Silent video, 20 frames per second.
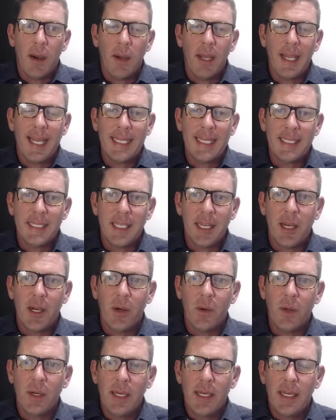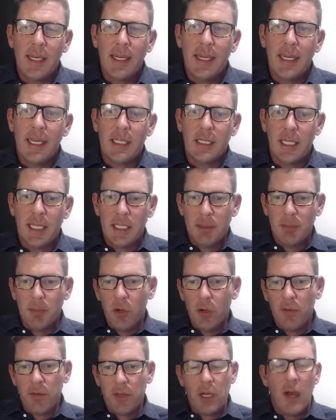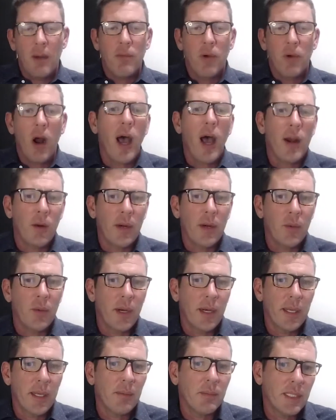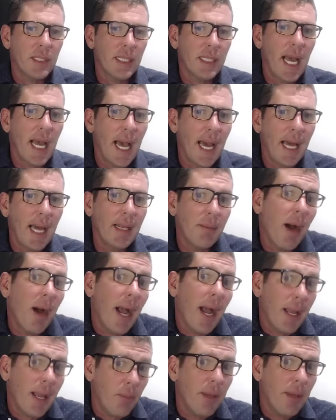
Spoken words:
So it's more of a camaraderie when it comes to that, in my opinion.